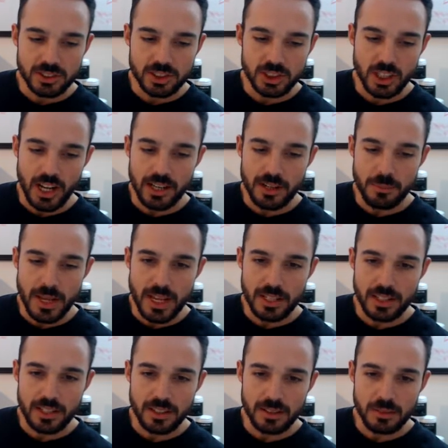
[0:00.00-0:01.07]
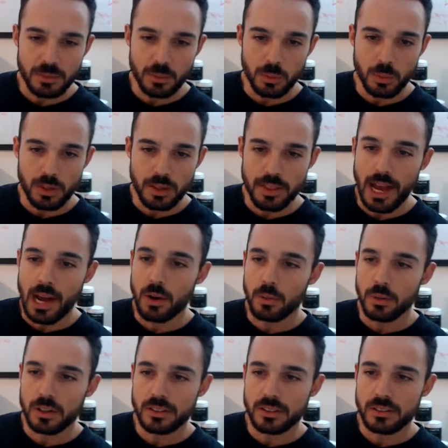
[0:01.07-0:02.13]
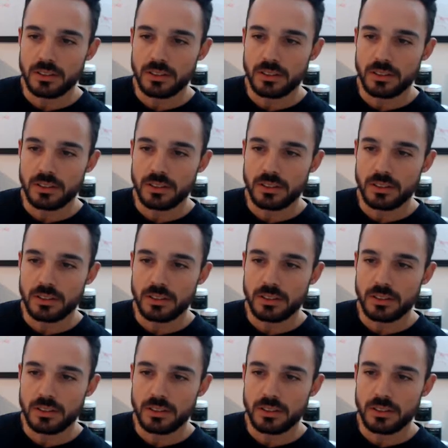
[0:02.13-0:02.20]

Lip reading: trying to make it without one.